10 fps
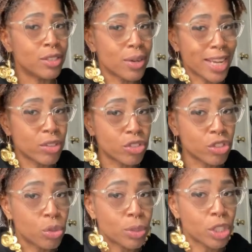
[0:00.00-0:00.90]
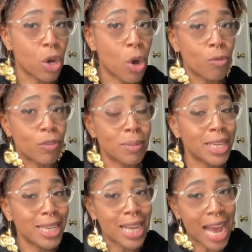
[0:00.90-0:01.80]
usually do it with the comb. For
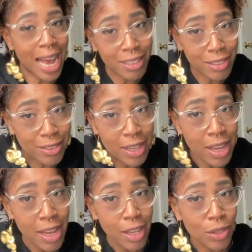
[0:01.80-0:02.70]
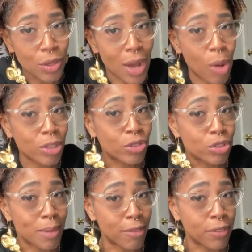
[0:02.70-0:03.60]
me, I just, I always
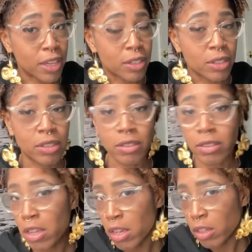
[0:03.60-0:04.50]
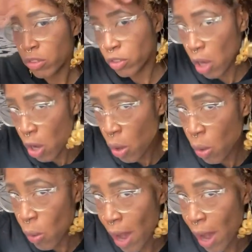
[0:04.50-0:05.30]
use my fingers. So